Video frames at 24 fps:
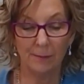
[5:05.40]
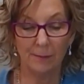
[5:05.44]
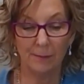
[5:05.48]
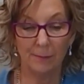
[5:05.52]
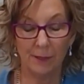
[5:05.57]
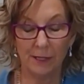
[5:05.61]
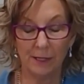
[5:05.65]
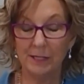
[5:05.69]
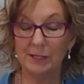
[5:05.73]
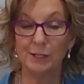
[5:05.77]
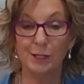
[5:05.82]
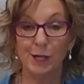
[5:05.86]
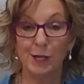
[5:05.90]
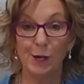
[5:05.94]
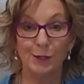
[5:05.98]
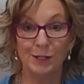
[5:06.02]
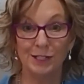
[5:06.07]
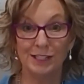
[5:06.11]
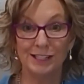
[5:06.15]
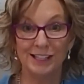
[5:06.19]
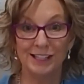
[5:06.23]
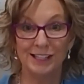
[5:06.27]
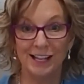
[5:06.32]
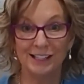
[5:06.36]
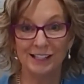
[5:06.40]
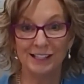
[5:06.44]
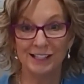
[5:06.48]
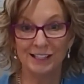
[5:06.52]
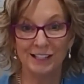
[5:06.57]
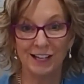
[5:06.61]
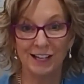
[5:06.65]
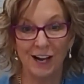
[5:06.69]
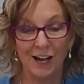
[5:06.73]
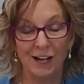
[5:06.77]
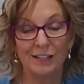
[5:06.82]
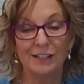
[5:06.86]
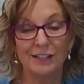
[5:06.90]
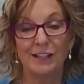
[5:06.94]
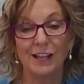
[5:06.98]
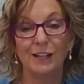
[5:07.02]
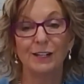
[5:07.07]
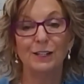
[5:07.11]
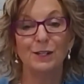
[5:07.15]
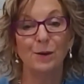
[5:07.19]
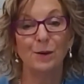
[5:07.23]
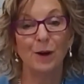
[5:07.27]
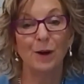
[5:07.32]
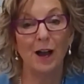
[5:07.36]
been so desensitized
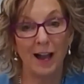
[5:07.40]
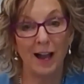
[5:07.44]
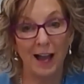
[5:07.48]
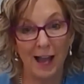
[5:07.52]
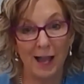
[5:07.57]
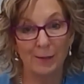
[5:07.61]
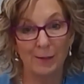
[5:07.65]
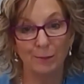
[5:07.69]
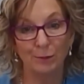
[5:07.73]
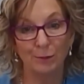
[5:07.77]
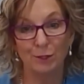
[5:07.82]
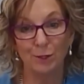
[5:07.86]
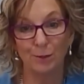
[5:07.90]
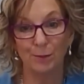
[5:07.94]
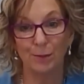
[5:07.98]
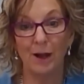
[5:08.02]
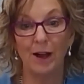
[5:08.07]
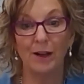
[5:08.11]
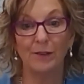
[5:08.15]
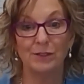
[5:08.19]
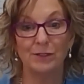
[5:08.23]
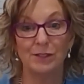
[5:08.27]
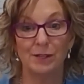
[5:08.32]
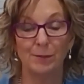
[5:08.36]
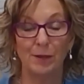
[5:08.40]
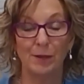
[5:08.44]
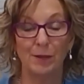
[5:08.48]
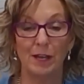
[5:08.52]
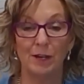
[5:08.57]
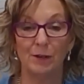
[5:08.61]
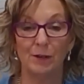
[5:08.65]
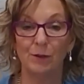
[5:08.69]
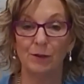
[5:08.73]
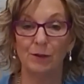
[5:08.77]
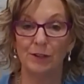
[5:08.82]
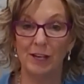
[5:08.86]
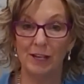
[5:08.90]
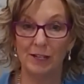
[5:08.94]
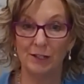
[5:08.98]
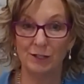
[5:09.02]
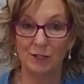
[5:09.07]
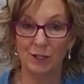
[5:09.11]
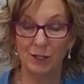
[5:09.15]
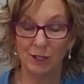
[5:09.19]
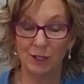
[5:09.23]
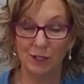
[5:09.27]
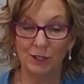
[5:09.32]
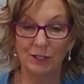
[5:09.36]
that you are able to puff some air on that
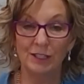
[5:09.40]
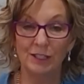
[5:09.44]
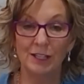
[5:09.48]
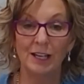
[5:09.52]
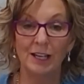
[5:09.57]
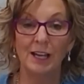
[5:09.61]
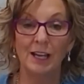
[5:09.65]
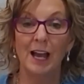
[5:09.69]
tooth,